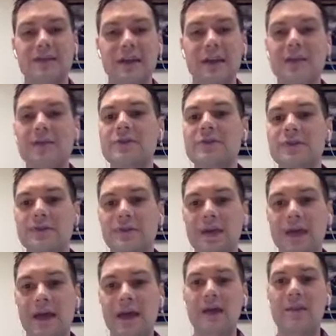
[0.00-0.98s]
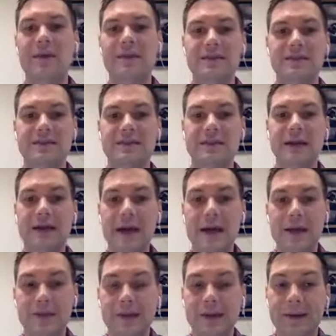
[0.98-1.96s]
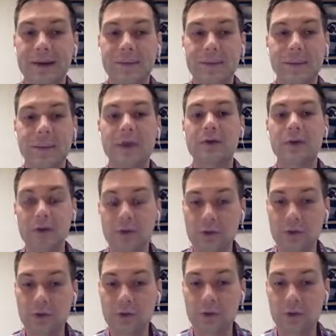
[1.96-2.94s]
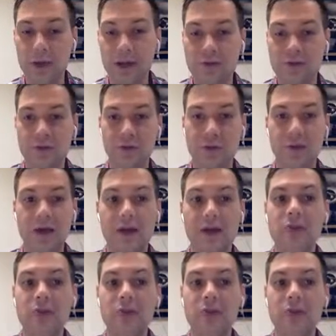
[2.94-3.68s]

any of the different LMSs that are out there, including Google Classroom,